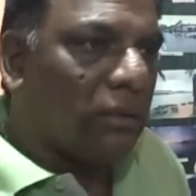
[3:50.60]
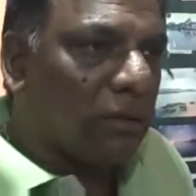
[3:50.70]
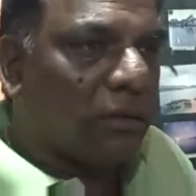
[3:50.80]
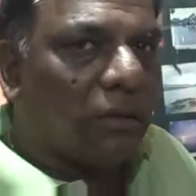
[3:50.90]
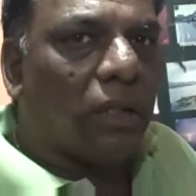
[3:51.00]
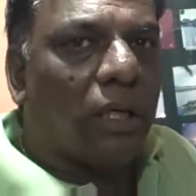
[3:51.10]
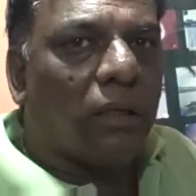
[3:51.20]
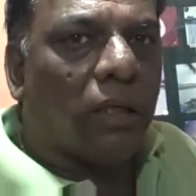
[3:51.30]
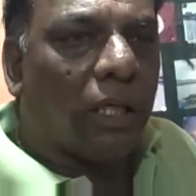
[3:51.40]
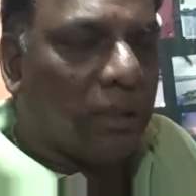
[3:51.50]
That was one
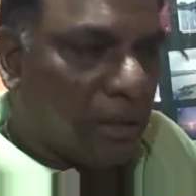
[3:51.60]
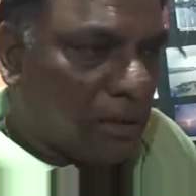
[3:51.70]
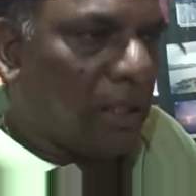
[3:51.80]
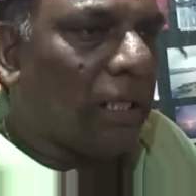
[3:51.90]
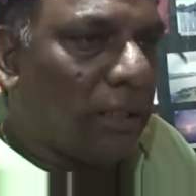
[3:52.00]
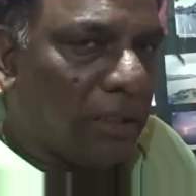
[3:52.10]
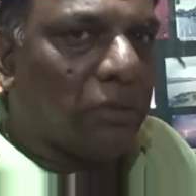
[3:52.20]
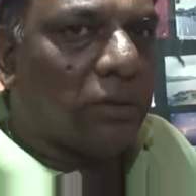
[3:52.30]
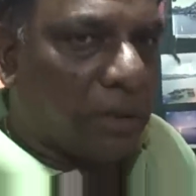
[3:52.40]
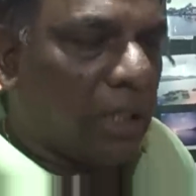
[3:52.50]
close by 200
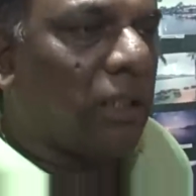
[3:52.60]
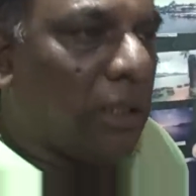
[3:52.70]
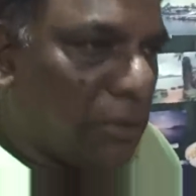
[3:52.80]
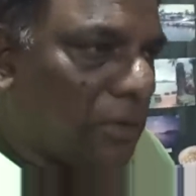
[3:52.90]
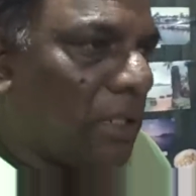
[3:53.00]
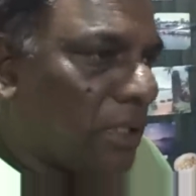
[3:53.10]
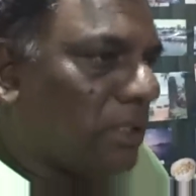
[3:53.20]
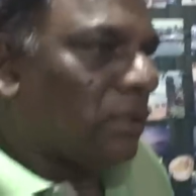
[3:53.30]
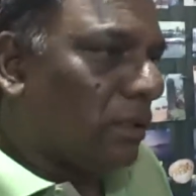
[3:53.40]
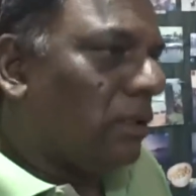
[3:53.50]
meters away. At
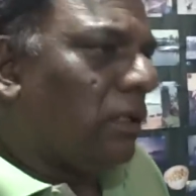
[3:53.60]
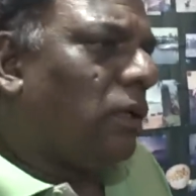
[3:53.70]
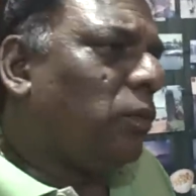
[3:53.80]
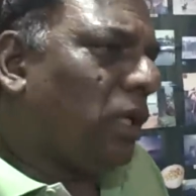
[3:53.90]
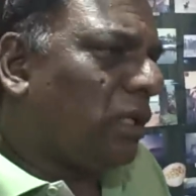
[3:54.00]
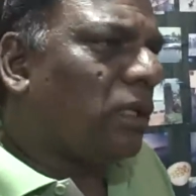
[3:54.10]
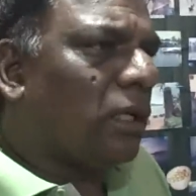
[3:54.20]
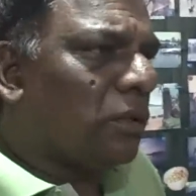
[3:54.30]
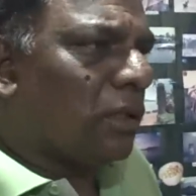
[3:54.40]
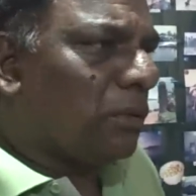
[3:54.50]
Tito's. And one in
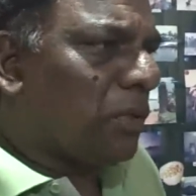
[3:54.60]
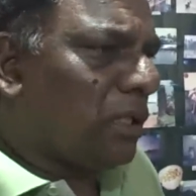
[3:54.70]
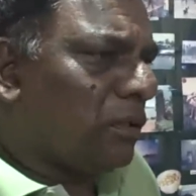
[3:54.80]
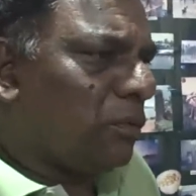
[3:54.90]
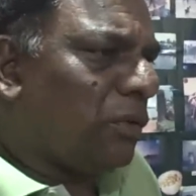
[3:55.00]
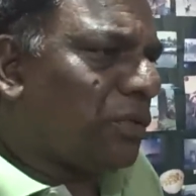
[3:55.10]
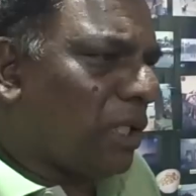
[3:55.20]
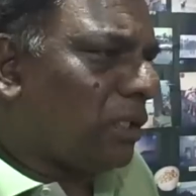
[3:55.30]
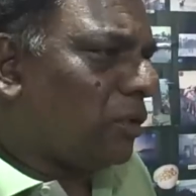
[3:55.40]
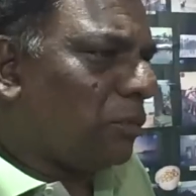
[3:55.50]
Kandalim, and we've
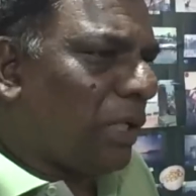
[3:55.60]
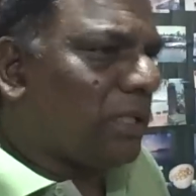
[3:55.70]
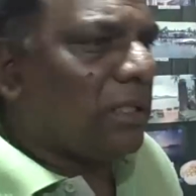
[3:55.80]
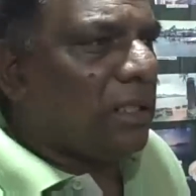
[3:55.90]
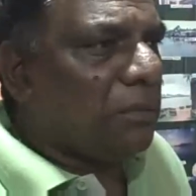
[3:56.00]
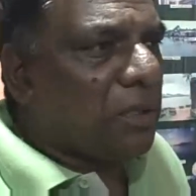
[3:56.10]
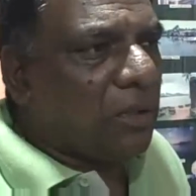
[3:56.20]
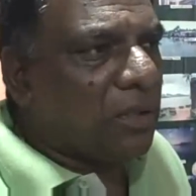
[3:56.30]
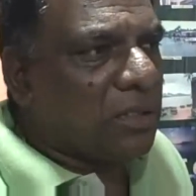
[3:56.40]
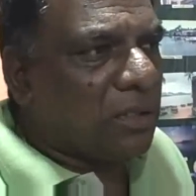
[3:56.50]
shut down basically
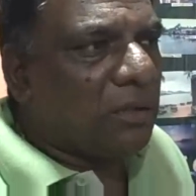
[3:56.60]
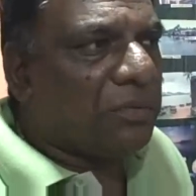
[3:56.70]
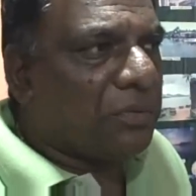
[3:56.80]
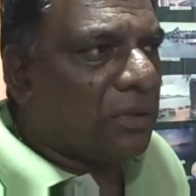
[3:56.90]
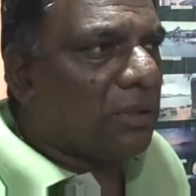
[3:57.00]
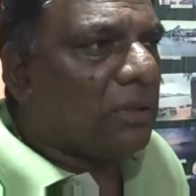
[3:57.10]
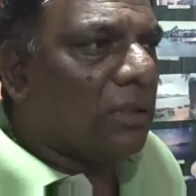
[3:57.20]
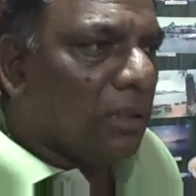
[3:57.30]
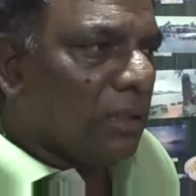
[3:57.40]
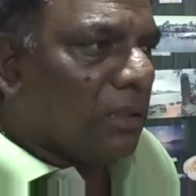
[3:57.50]
because of,
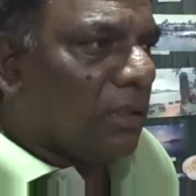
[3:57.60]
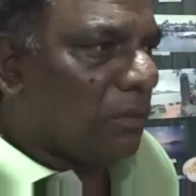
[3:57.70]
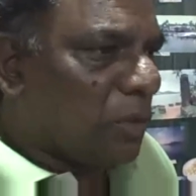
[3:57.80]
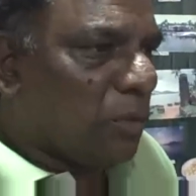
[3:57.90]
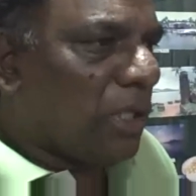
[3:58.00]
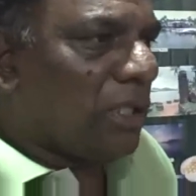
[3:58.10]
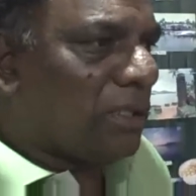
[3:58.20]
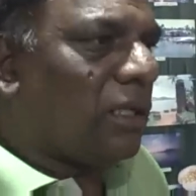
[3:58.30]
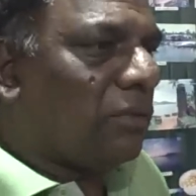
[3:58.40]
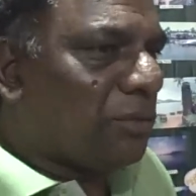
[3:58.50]
number one, it's
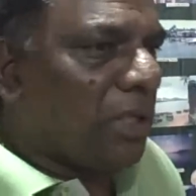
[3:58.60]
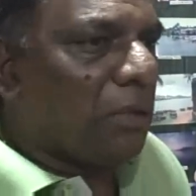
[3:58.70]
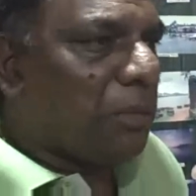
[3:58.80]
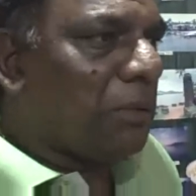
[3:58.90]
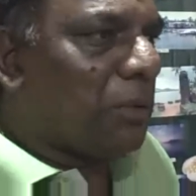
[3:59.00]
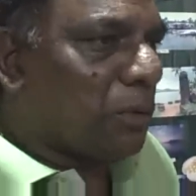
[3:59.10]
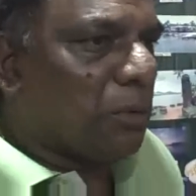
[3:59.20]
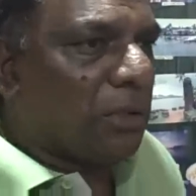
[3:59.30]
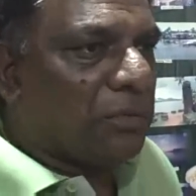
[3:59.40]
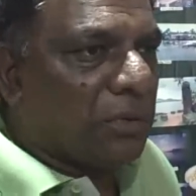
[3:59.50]
tough to get people to
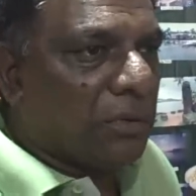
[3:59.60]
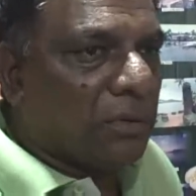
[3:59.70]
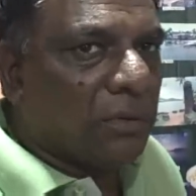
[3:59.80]
work for you.